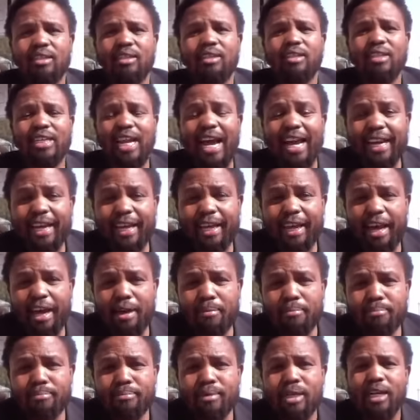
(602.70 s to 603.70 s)
9
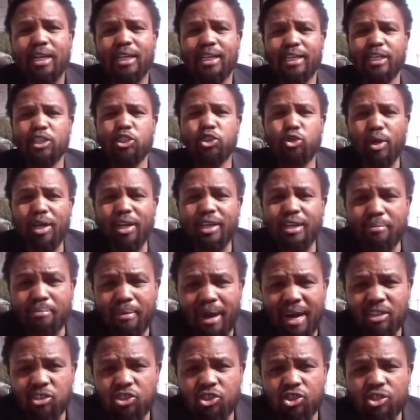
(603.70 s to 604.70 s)
a.m., let us join the
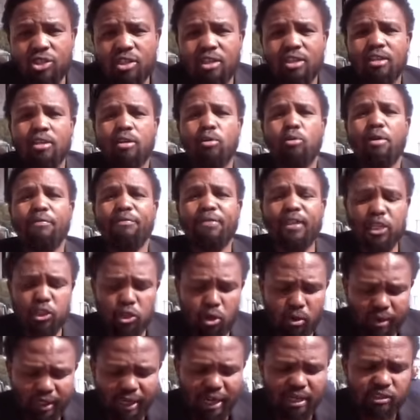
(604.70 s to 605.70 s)
march with this
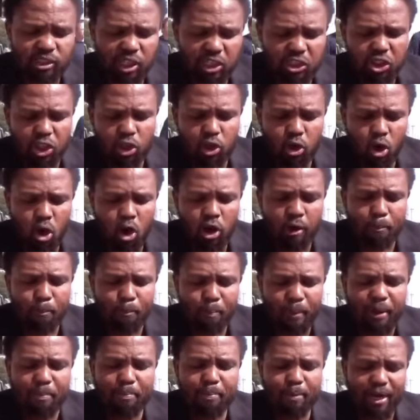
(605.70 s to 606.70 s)
organization called
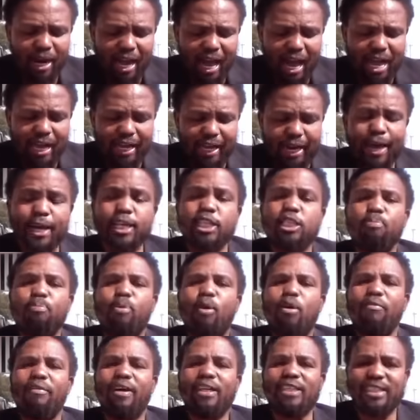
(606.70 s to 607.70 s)
People Against
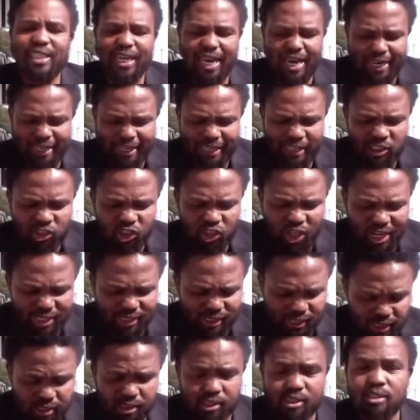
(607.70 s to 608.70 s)
Poverty and
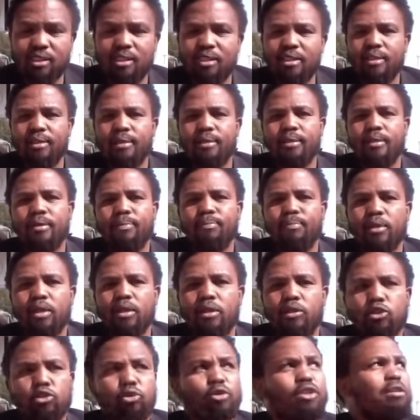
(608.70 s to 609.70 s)
Injustice
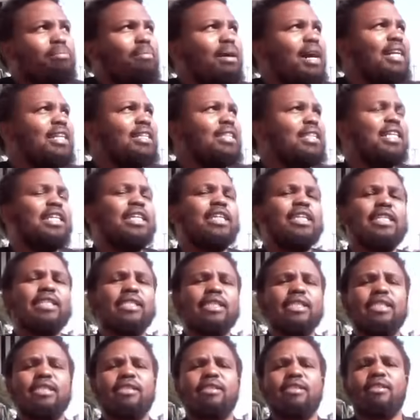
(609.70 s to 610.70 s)
to demand
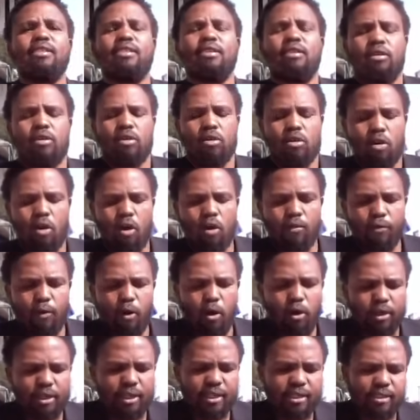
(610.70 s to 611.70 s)
decreases of
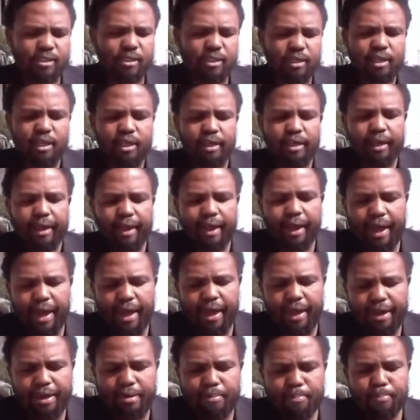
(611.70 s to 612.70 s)
all these
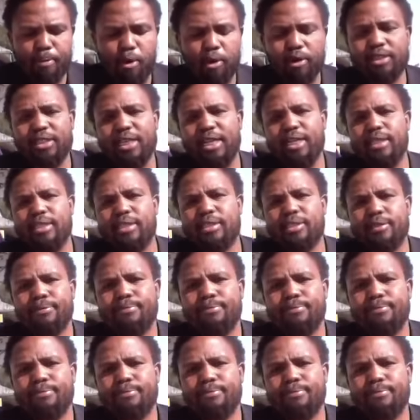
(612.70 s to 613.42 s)
important.